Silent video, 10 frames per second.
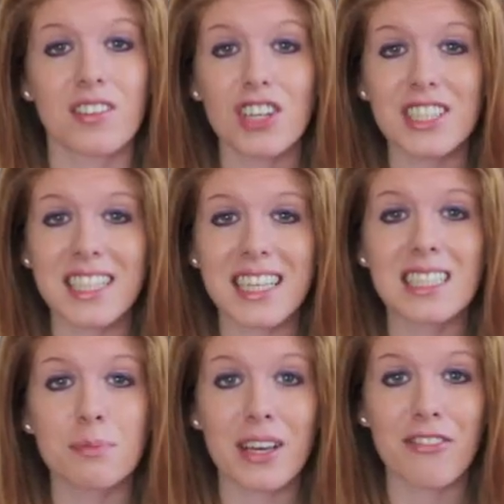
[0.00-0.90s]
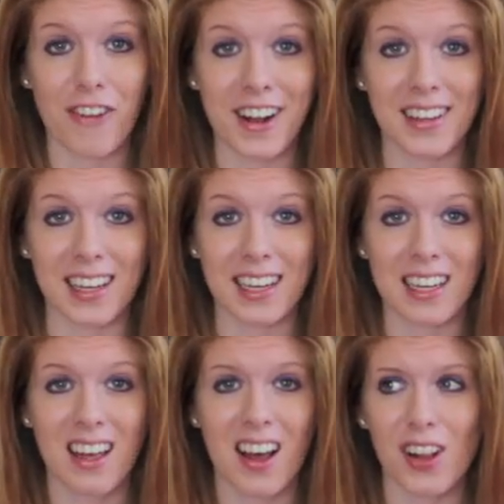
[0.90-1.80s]
First thing is be
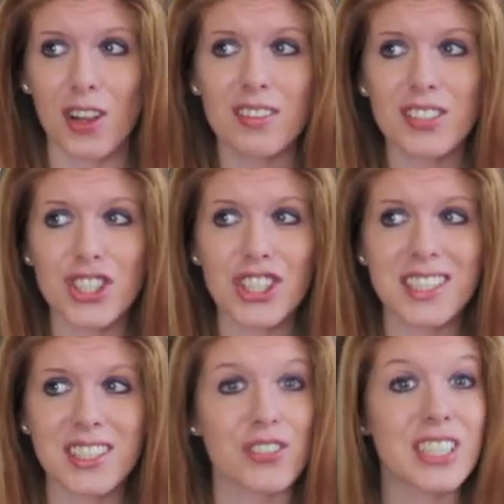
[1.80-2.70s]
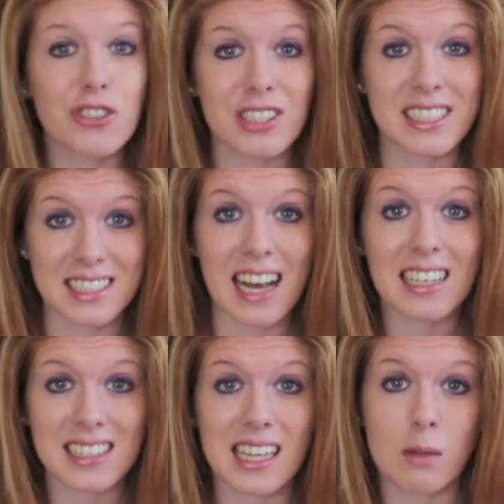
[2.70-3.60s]
friendly. A lot of students are in your
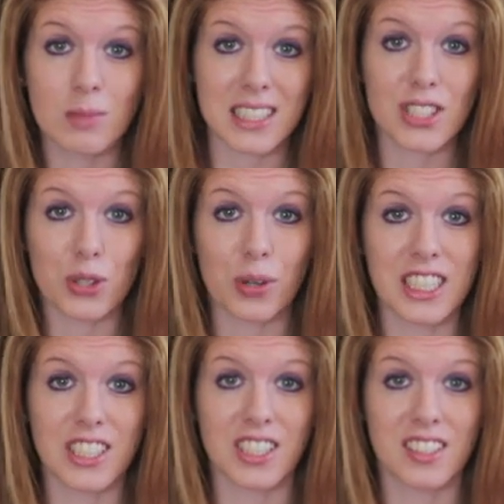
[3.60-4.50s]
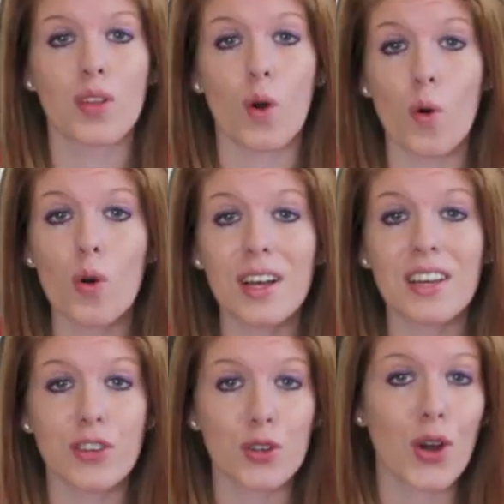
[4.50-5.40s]
exact same situation. Or
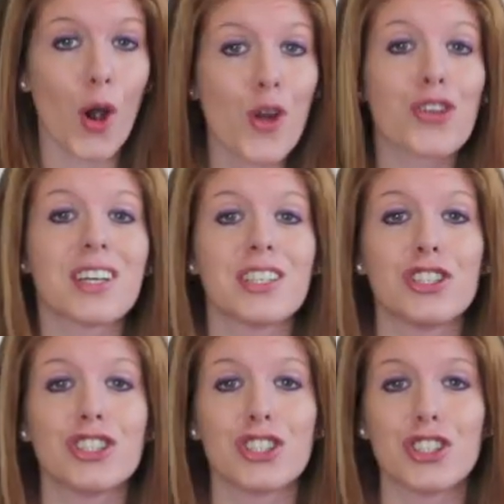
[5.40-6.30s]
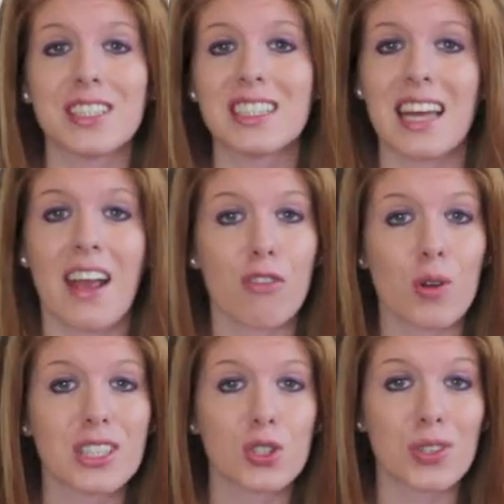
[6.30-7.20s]
if you're the only new student and
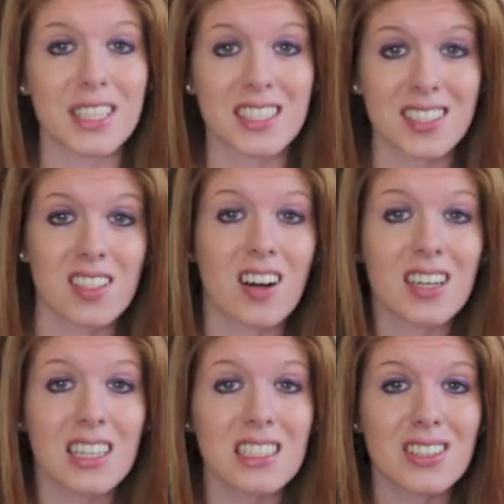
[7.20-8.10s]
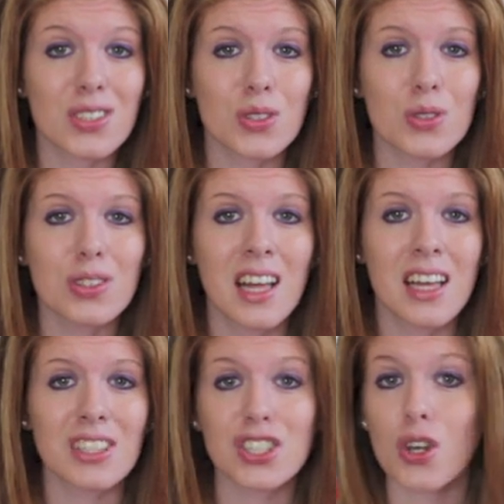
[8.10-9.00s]
everyone's already started at school,
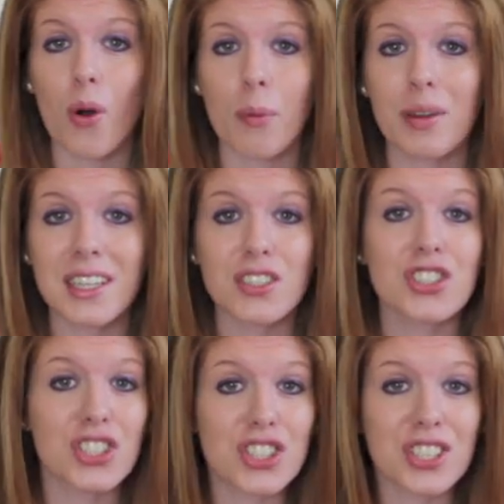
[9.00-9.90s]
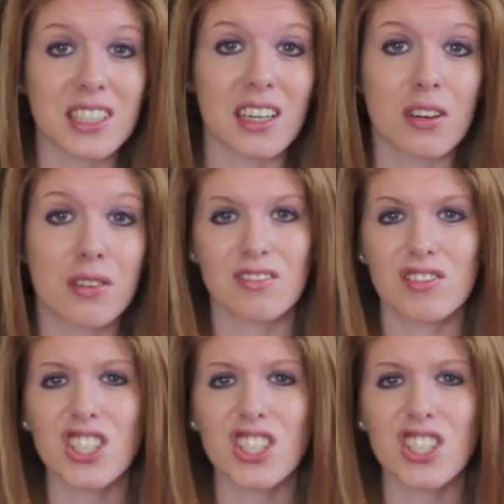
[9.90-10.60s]
just go up and introduce yourself.